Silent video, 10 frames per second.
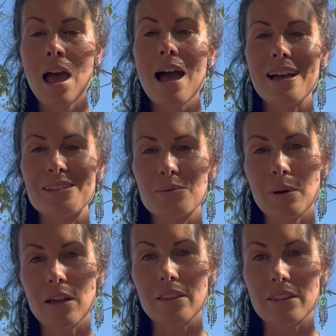As
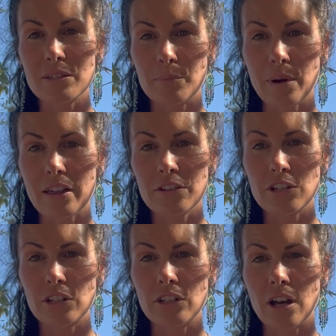well, this breath
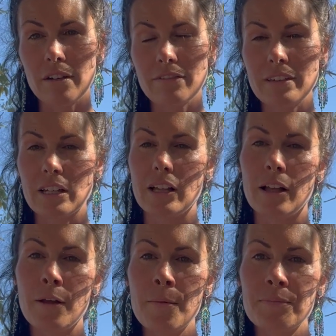should not feel
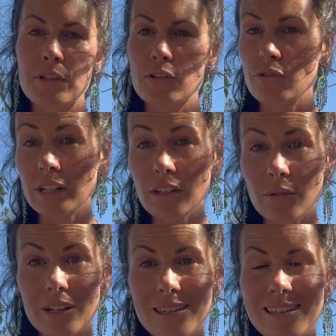
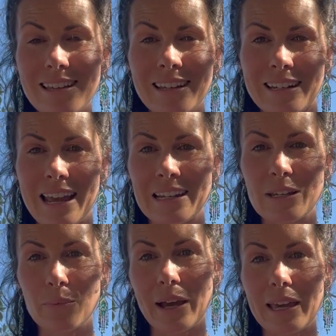strenuous in
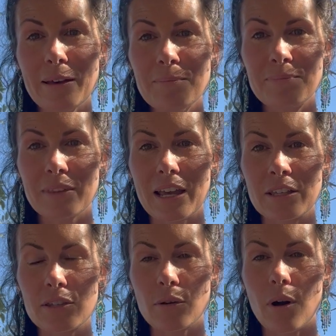any way.
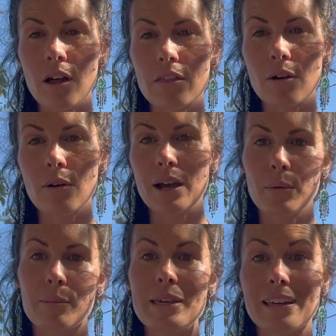And so although I
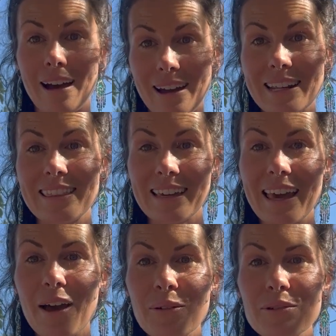will be guiding the
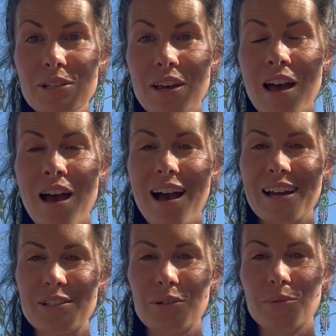count,
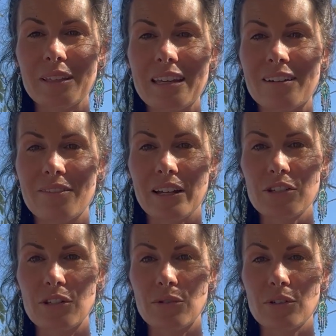I do really
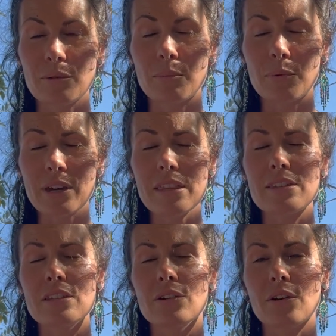invite you to breathe
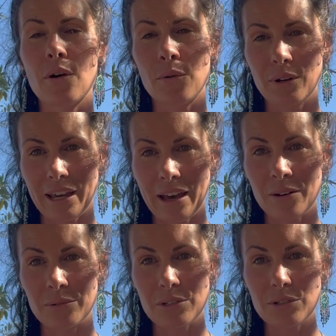to your own
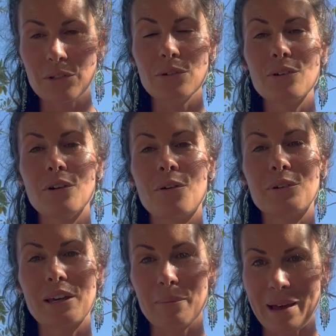count, to your
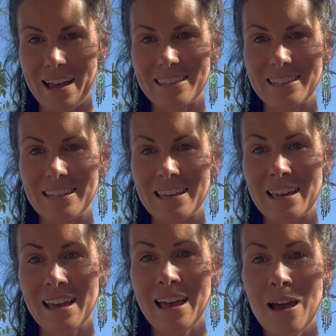own capacity,
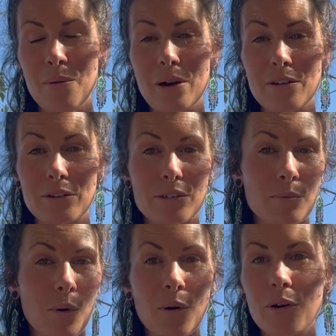whether it's
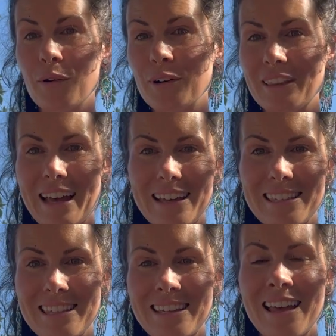more or
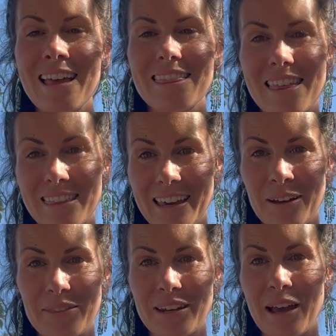less than the
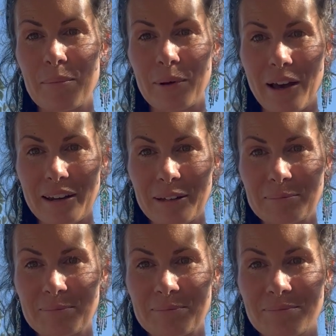count that I'm guiding.
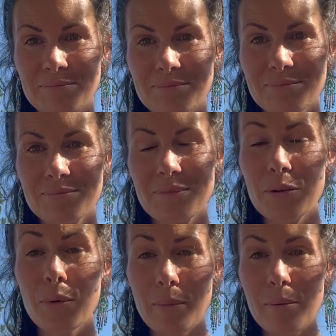
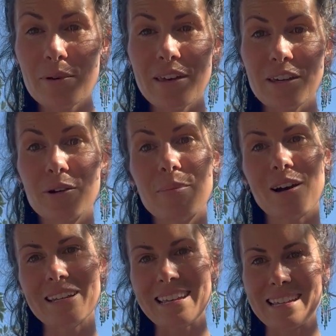Remember that your
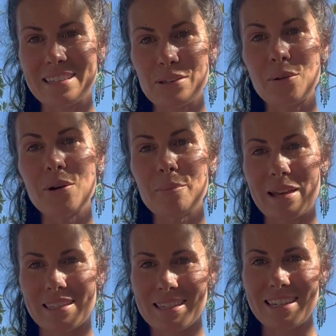body is your
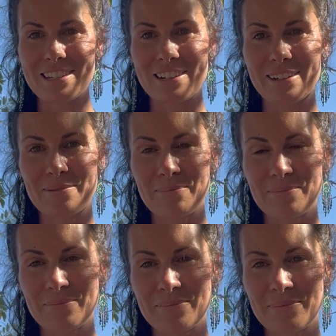best teacher.
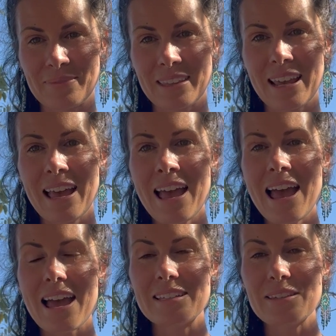
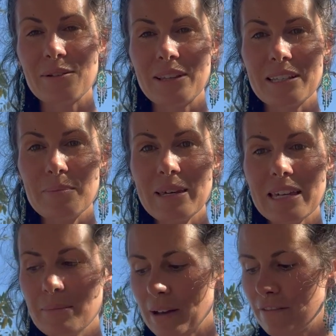And so let's
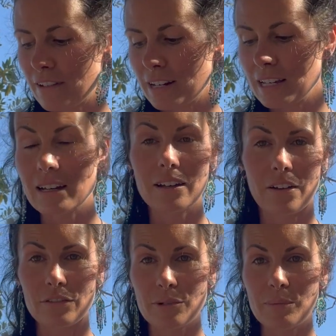begin by finding a
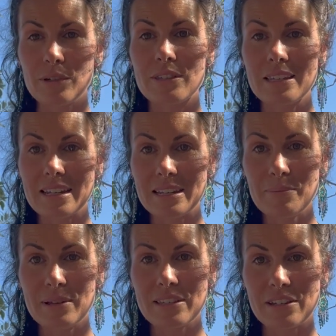comfortable seated
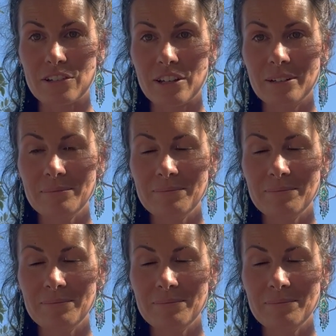position.